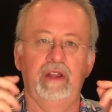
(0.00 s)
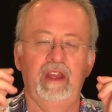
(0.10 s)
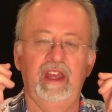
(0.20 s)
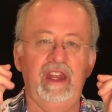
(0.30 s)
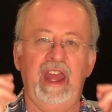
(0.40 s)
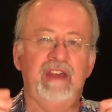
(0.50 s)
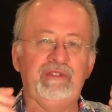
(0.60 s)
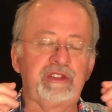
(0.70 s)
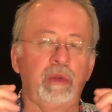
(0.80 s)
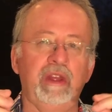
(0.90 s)
it
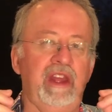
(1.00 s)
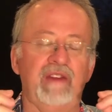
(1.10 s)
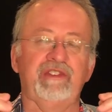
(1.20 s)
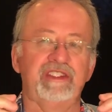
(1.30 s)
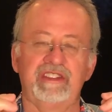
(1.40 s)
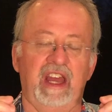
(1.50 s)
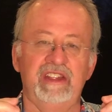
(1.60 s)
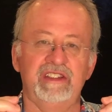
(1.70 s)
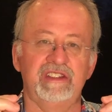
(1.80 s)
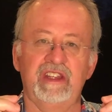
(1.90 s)
absolutely
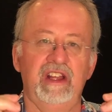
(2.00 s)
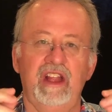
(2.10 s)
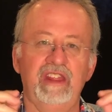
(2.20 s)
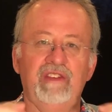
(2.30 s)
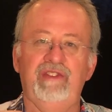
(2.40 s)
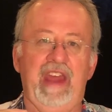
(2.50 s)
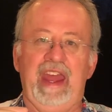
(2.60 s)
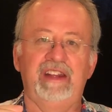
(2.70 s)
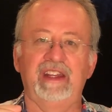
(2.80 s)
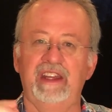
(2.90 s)
emphasizes the
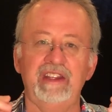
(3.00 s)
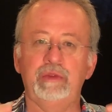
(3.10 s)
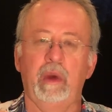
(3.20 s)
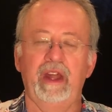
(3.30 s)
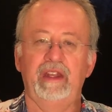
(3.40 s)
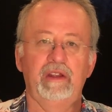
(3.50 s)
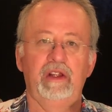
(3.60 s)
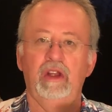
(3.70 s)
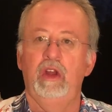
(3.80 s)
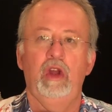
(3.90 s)
fact that, guess what?
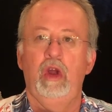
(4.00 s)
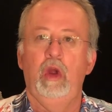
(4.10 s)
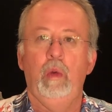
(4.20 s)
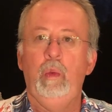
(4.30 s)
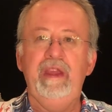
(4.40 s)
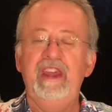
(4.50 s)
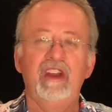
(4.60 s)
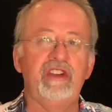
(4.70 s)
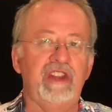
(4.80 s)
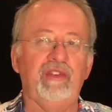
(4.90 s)
We
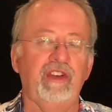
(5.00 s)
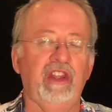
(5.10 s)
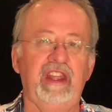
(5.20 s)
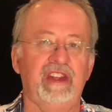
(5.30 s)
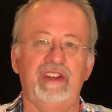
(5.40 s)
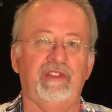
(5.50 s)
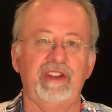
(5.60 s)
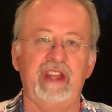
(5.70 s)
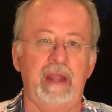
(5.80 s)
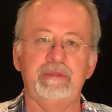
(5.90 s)
hear differently at
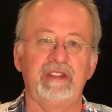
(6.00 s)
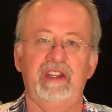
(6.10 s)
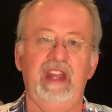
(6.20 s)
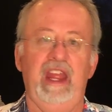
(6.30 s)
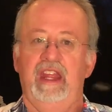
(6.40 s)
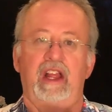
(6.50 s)
different times of the day